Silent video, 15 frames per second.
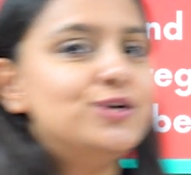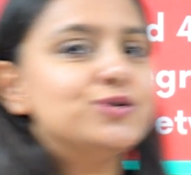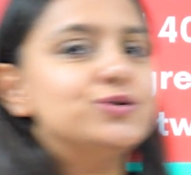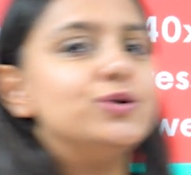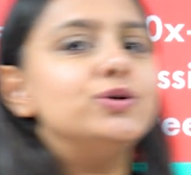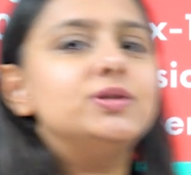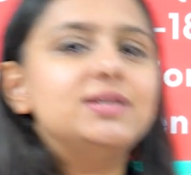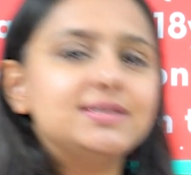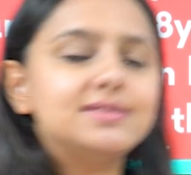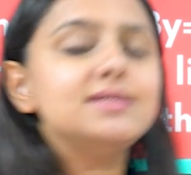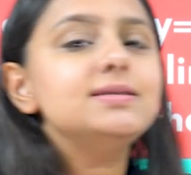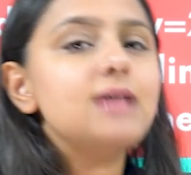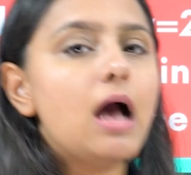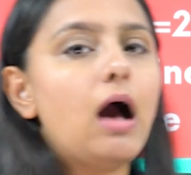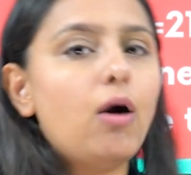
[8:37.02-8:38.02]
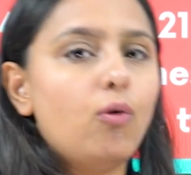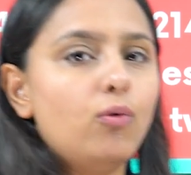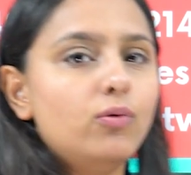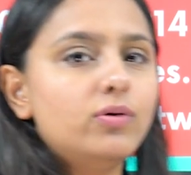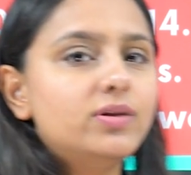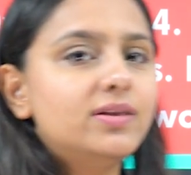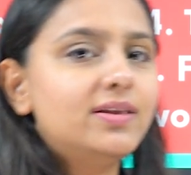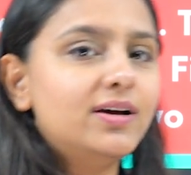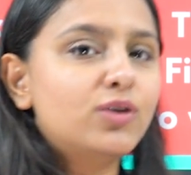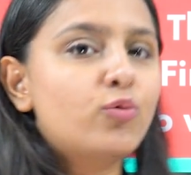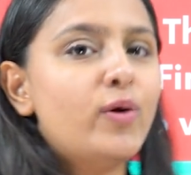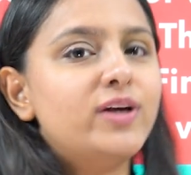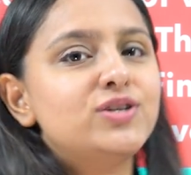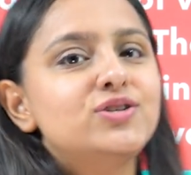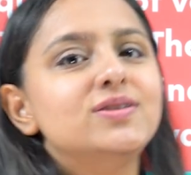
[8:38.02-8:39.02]
So, this is how the
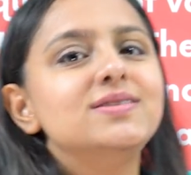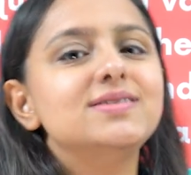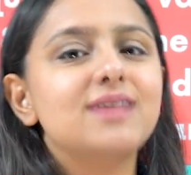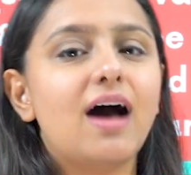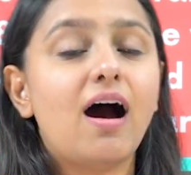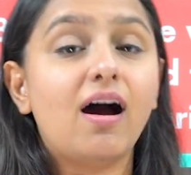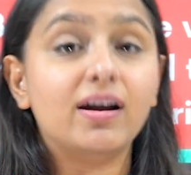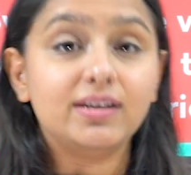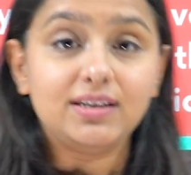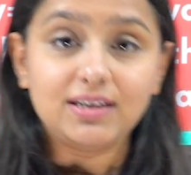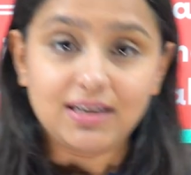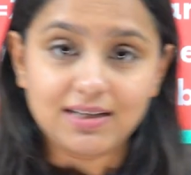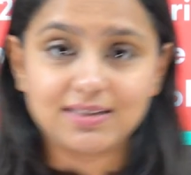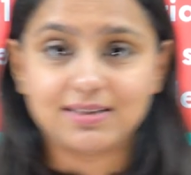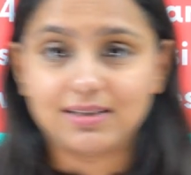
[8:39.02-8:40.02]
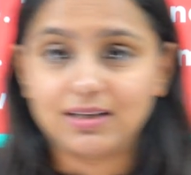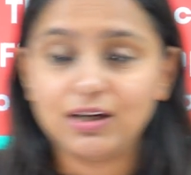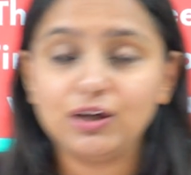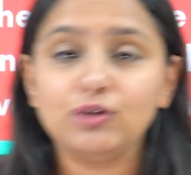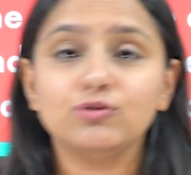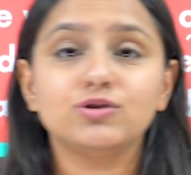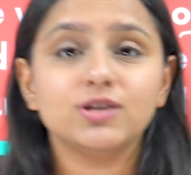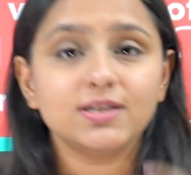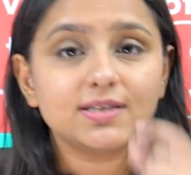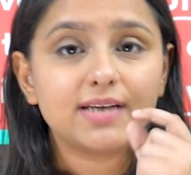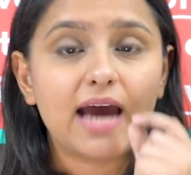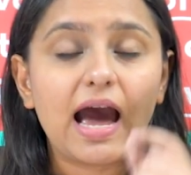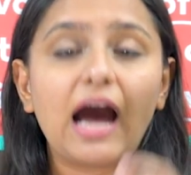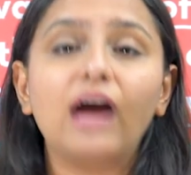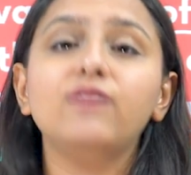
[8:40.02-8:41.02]
questions are easy. You just
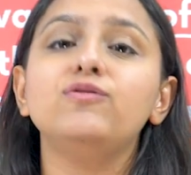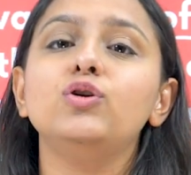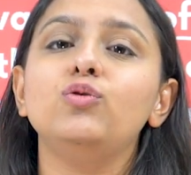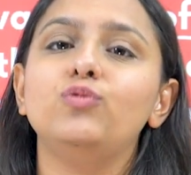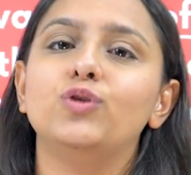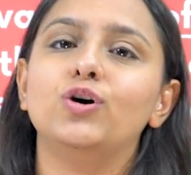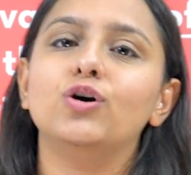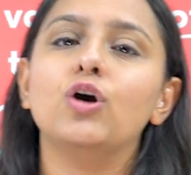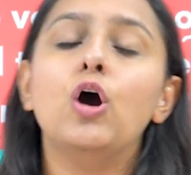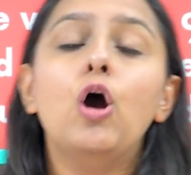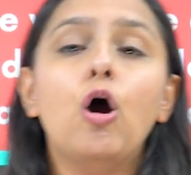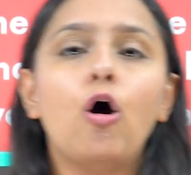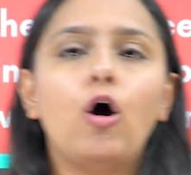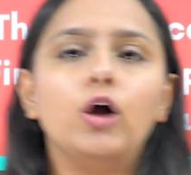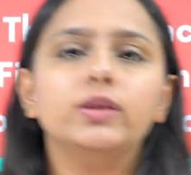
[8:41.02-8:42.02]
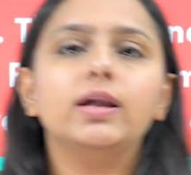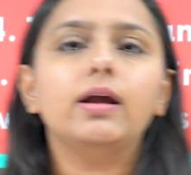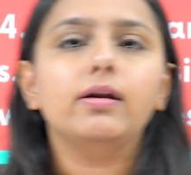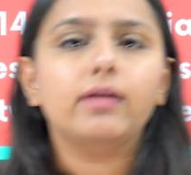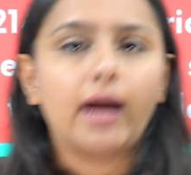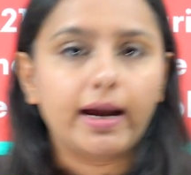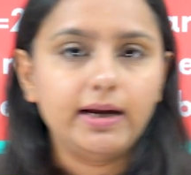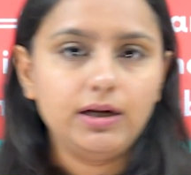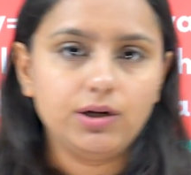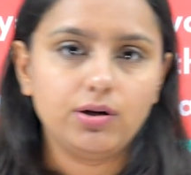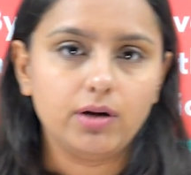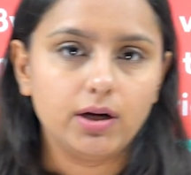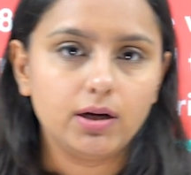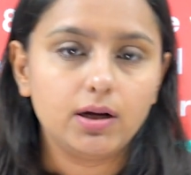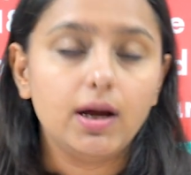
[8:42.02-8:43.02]
have to work on the right
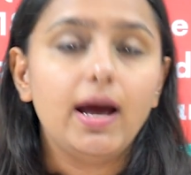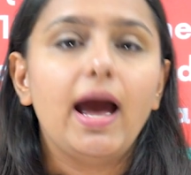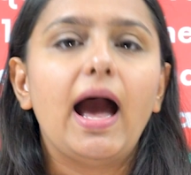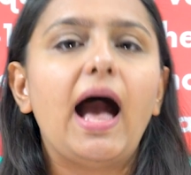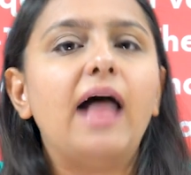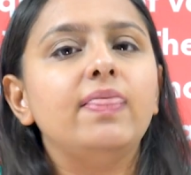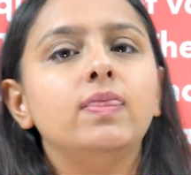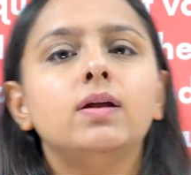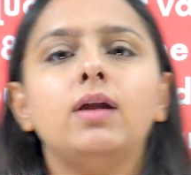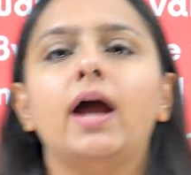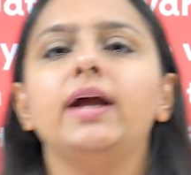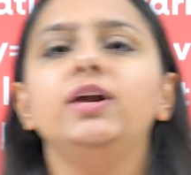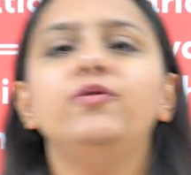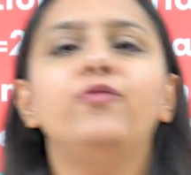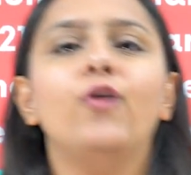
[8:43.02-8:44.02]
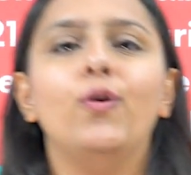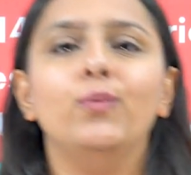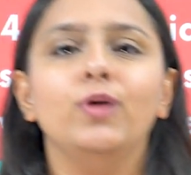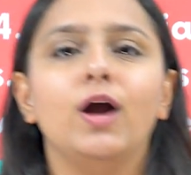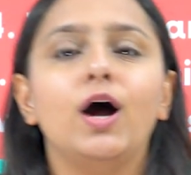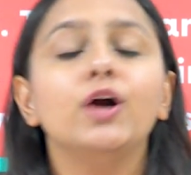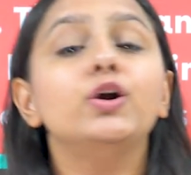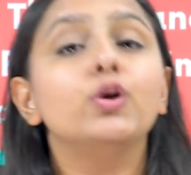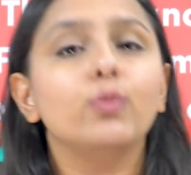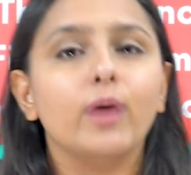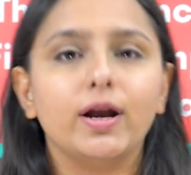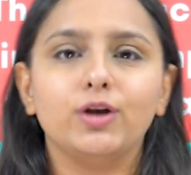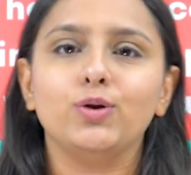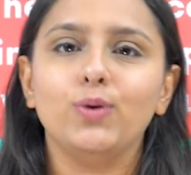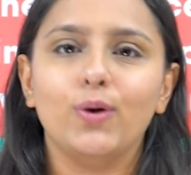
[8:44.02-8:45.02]
trick and the right formula to
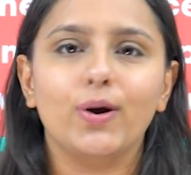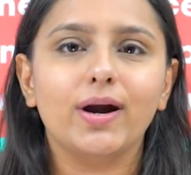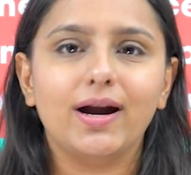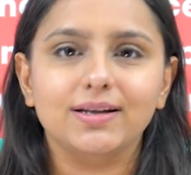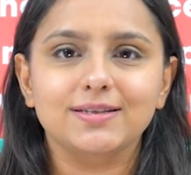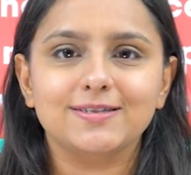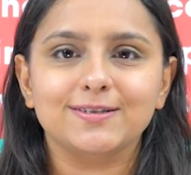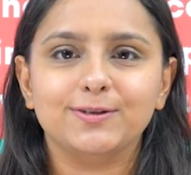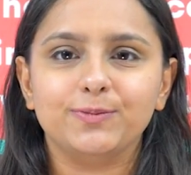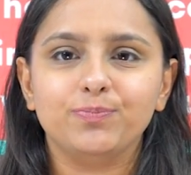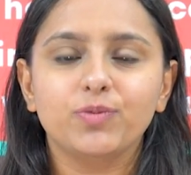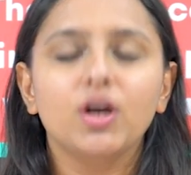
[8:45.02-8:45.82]
get to your answer.